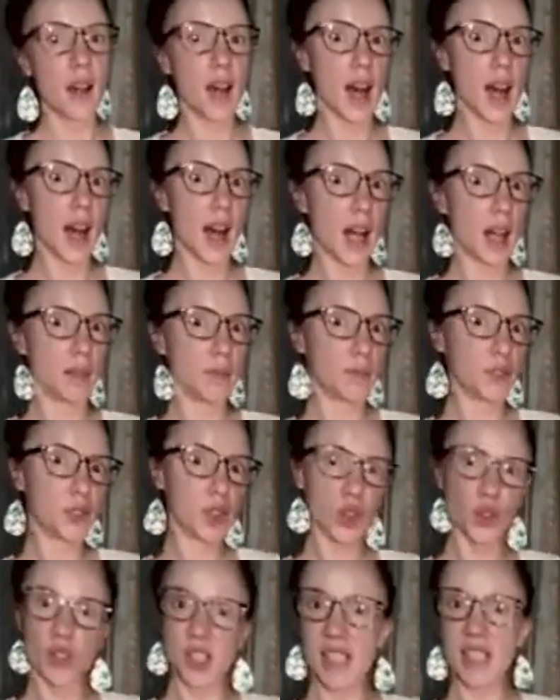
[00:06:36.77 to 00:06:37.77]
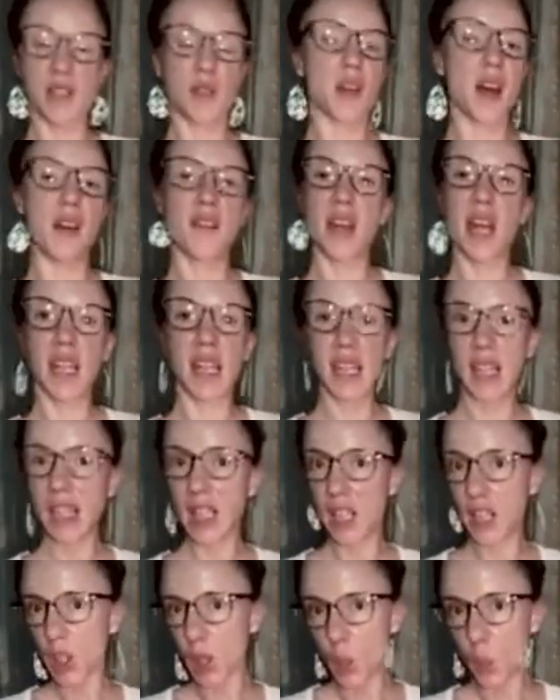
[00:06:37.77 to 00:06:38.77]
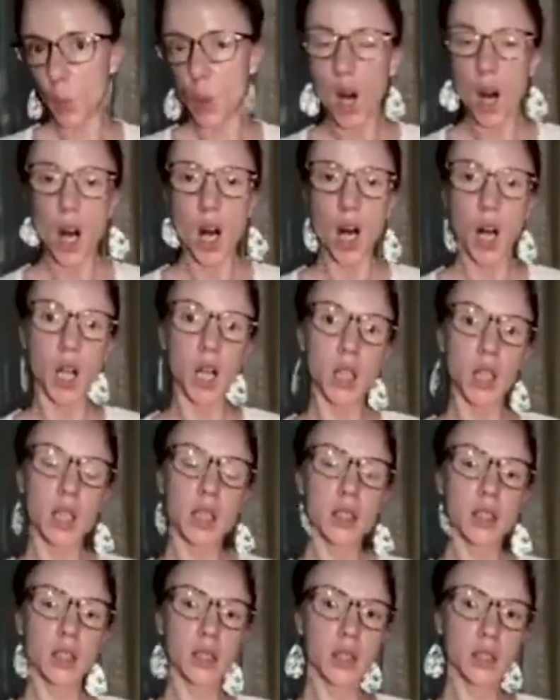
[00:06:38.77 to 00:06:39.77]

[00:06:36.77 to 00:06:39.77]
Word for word: uh, degrees you have hanging on your wall.